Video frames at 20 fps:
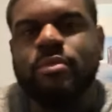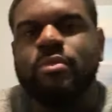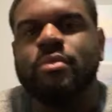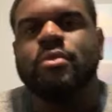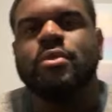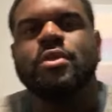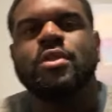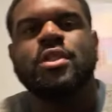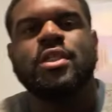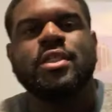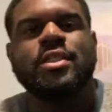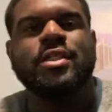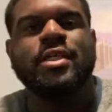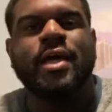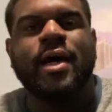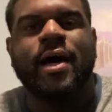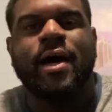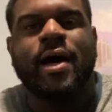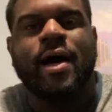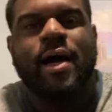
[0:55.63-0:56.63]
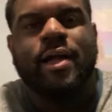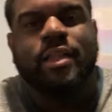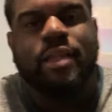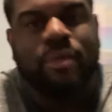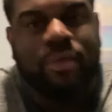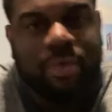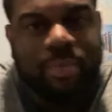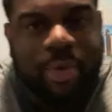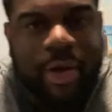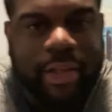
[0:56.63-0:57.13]
GTII, I
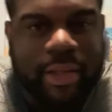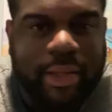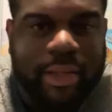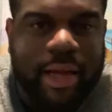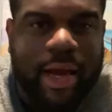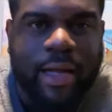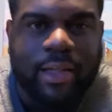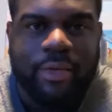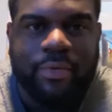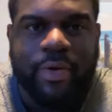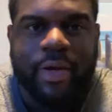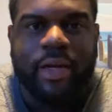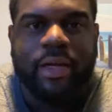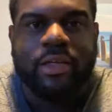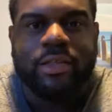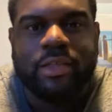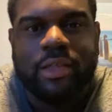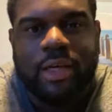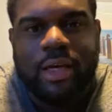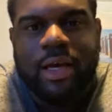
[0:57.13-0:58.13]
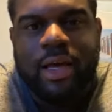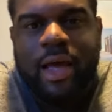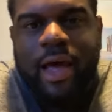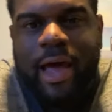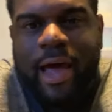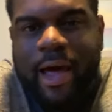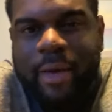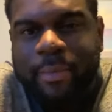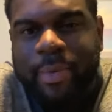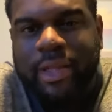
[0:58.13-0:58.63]
think we break the dollar range.
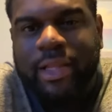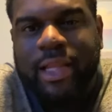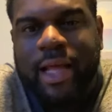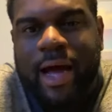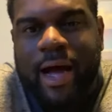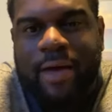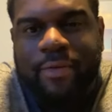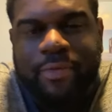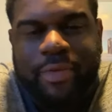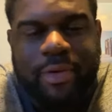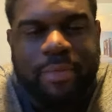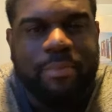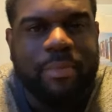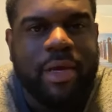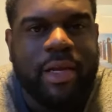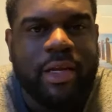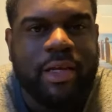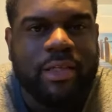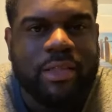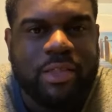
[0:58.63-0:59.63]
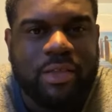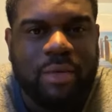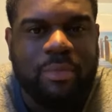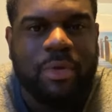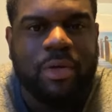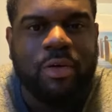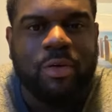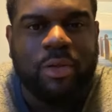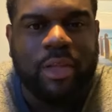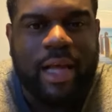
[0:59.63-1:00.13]
Haven't been live in a minute, so I'm
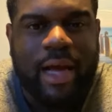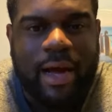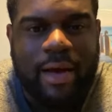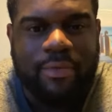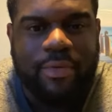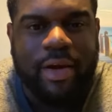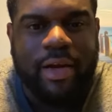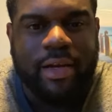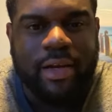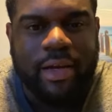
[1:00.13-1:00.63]
going to go live right